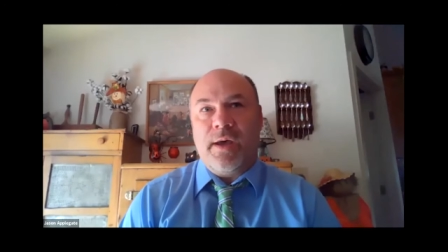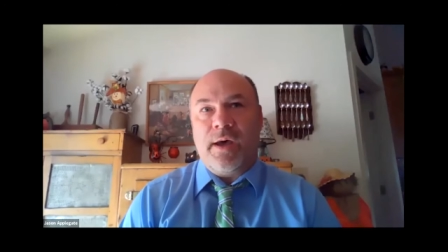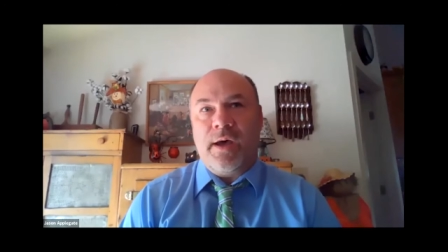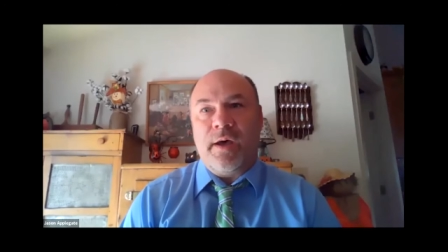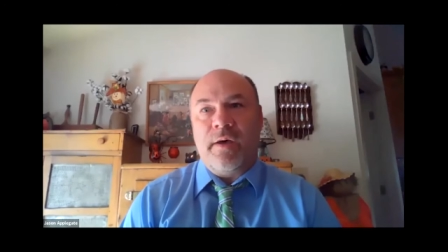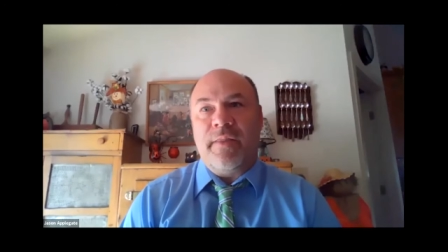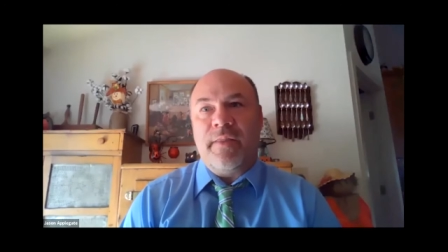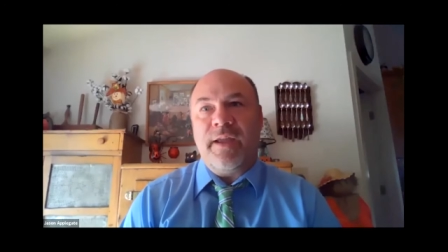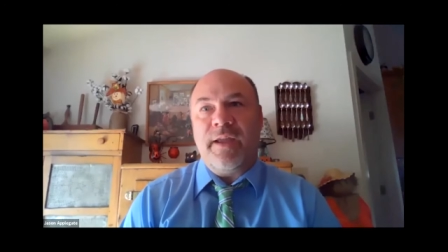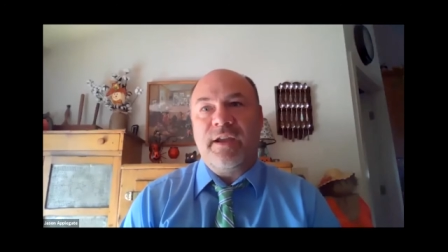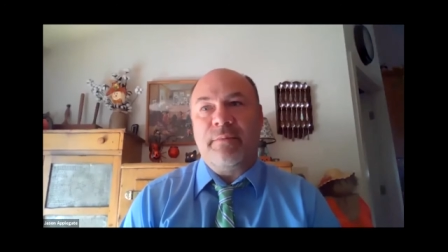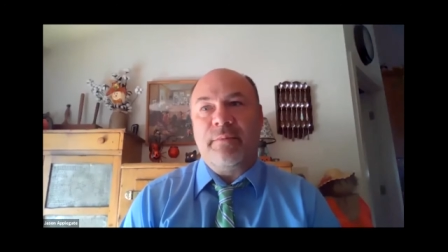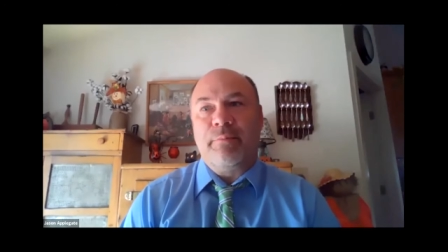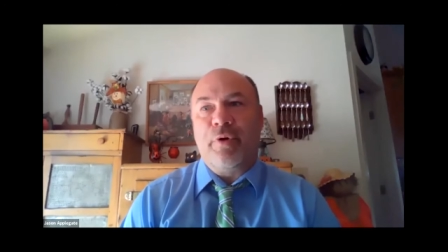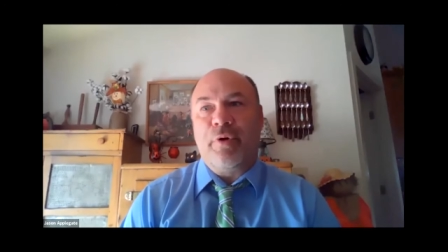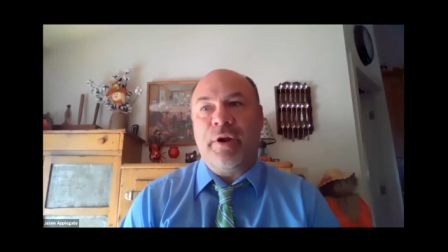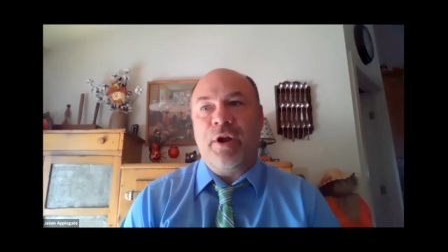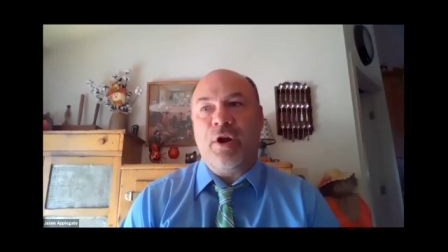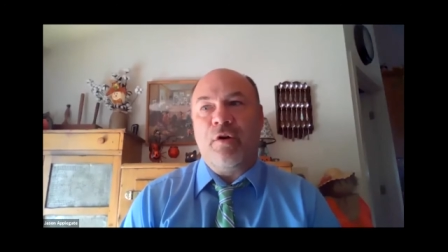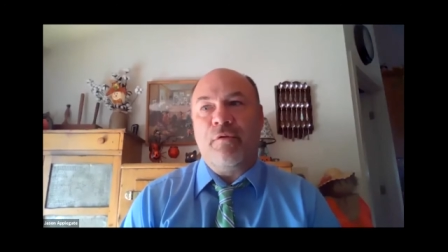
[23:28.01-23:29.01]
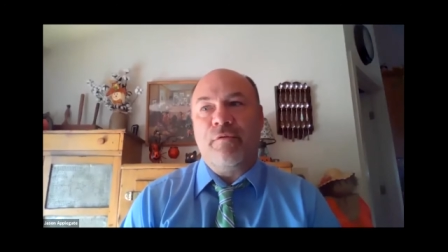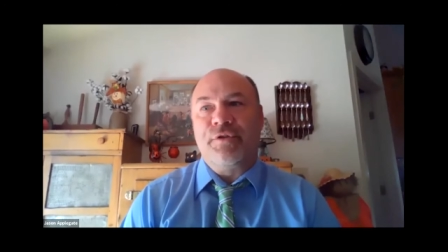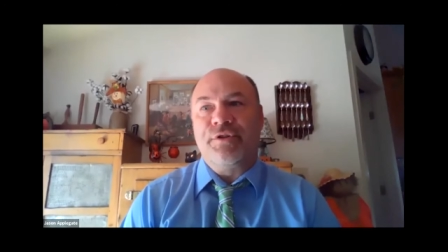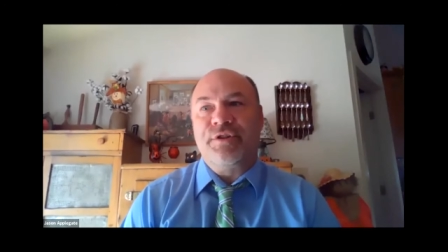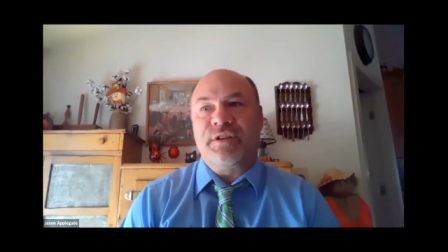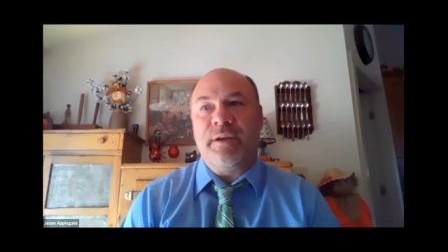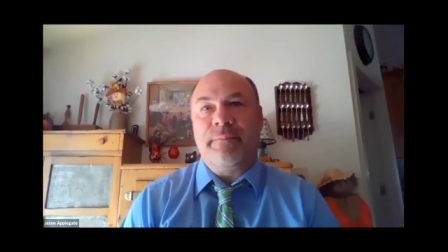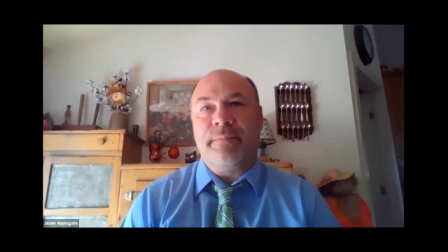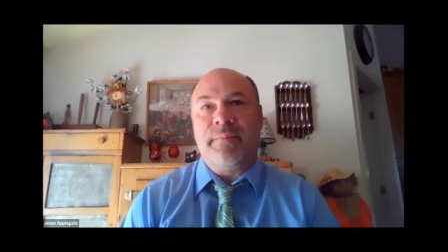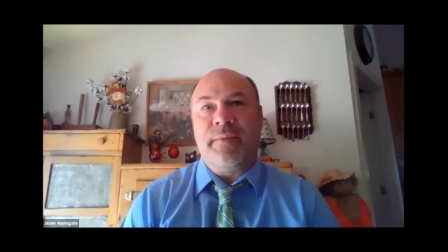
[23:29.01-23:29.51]
uh, they could bring over
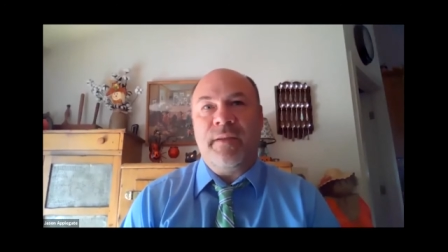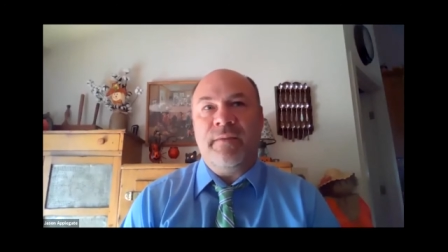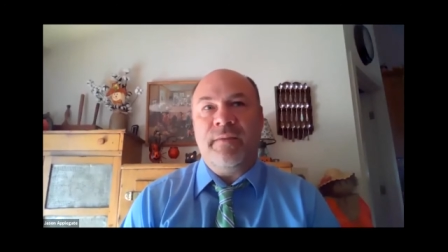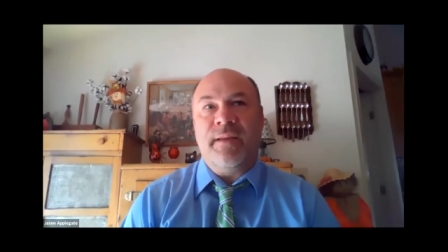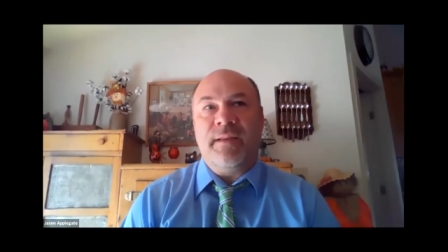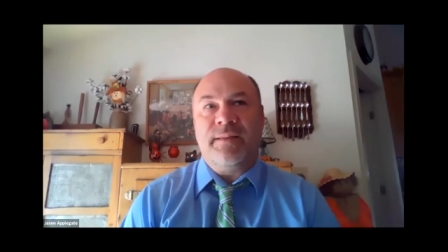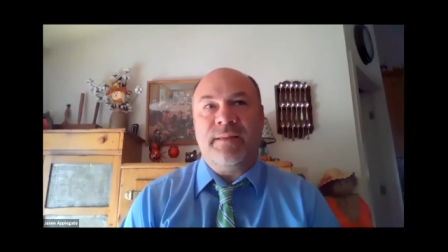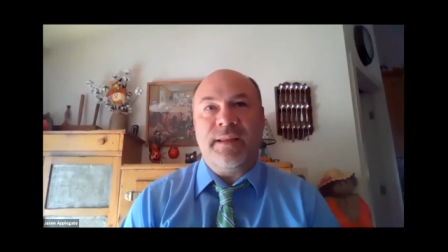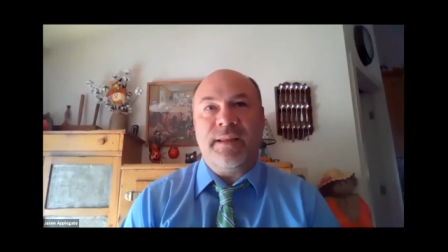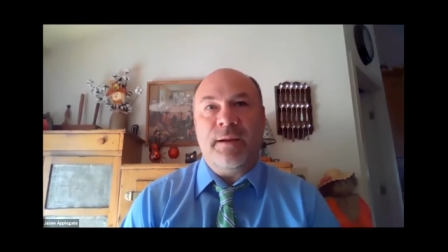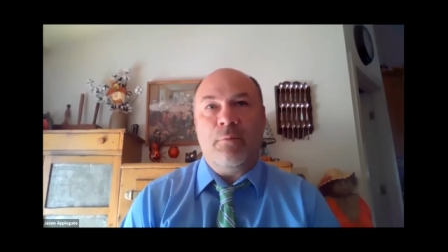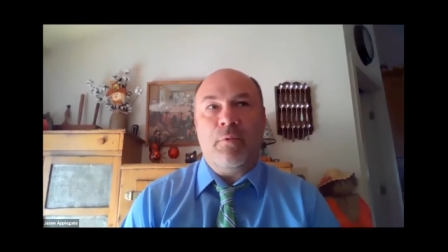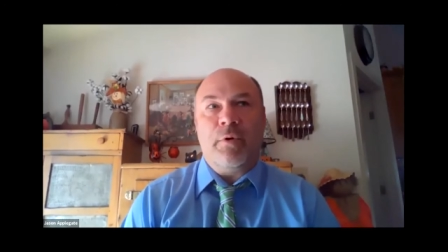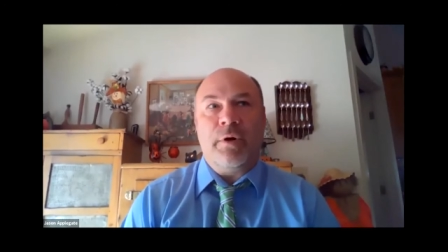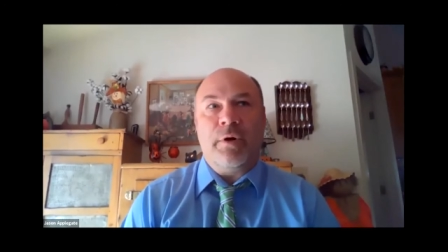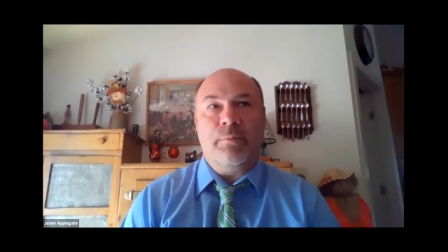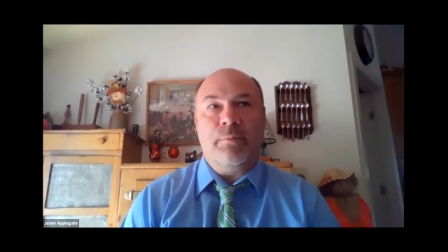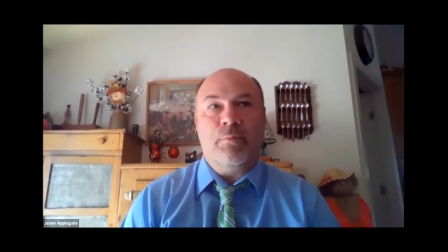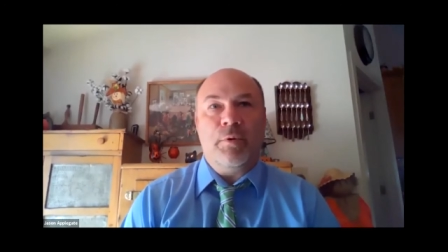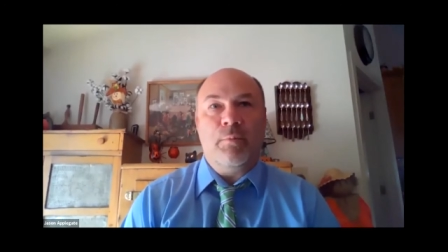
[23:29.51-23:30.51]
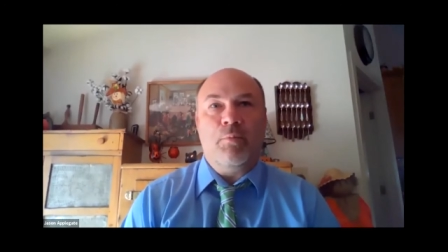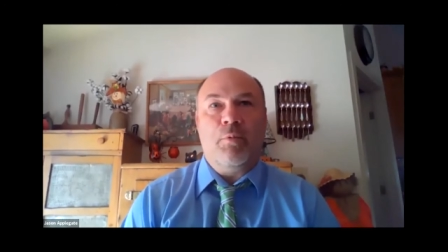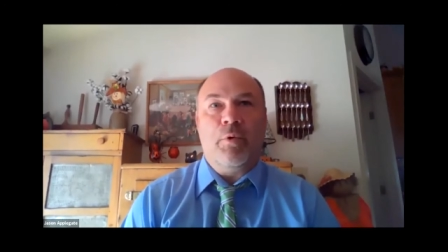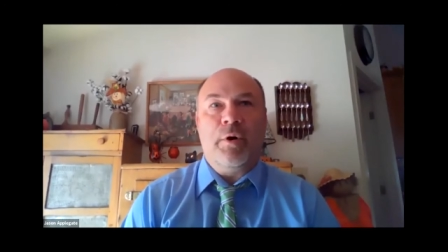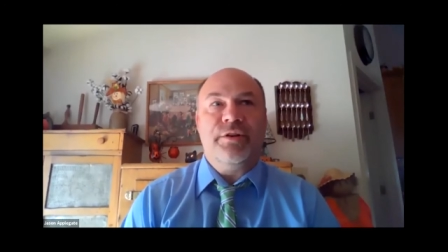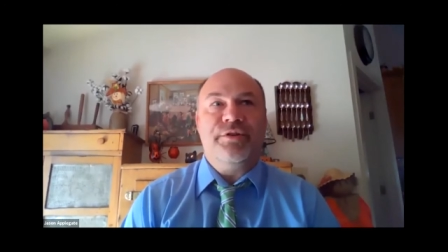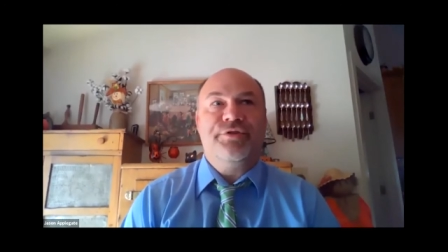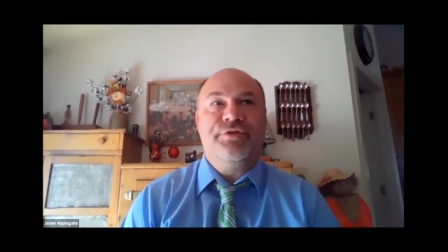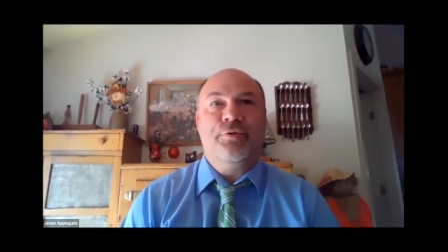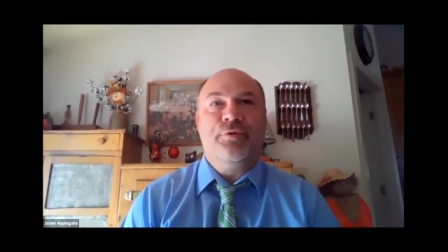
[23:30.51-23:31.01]
something that they want would
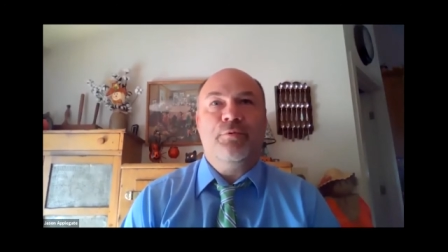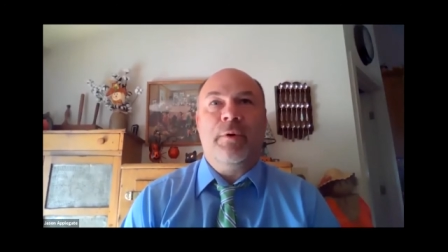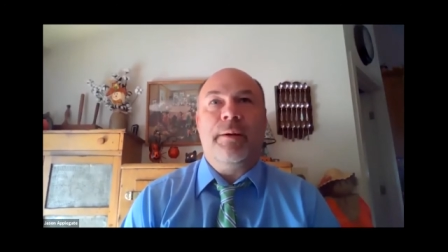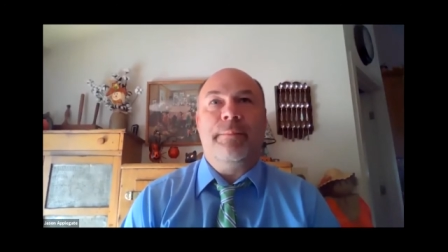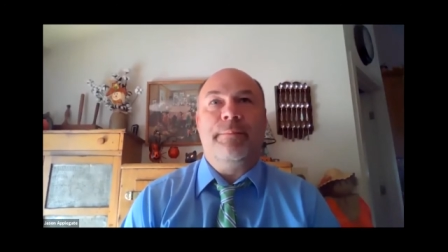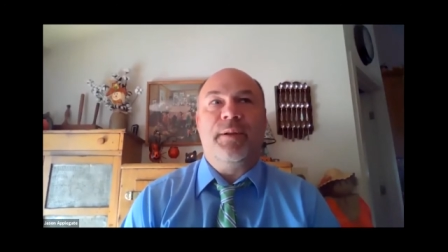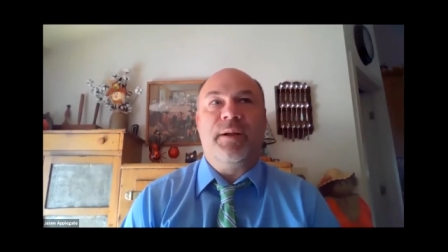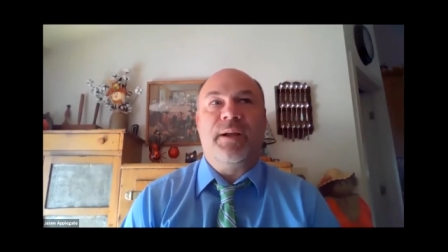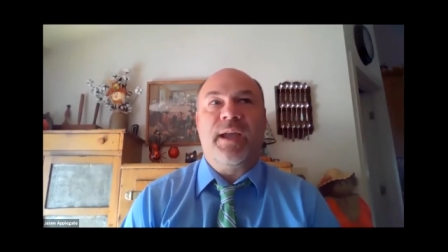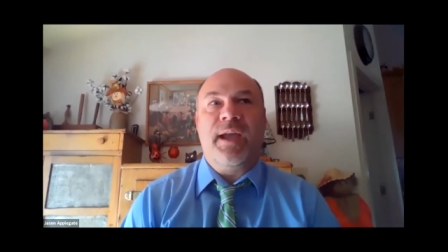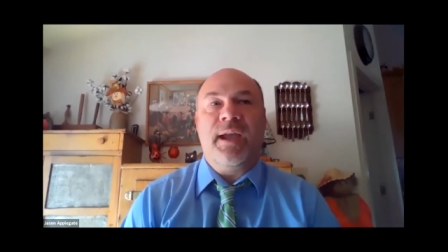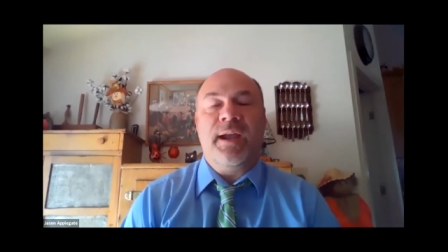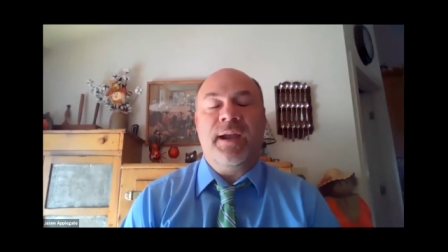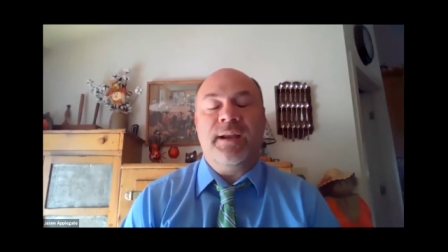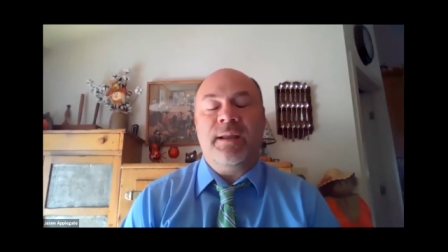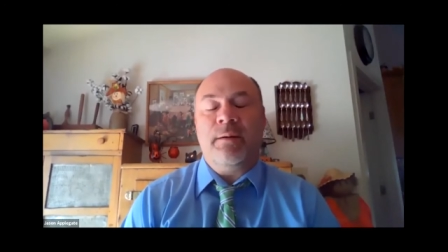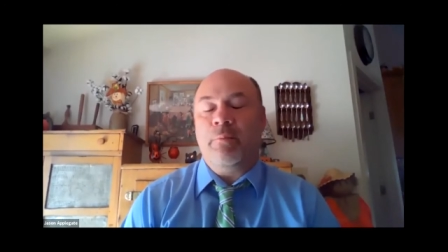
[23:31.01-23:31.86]
want to replicate,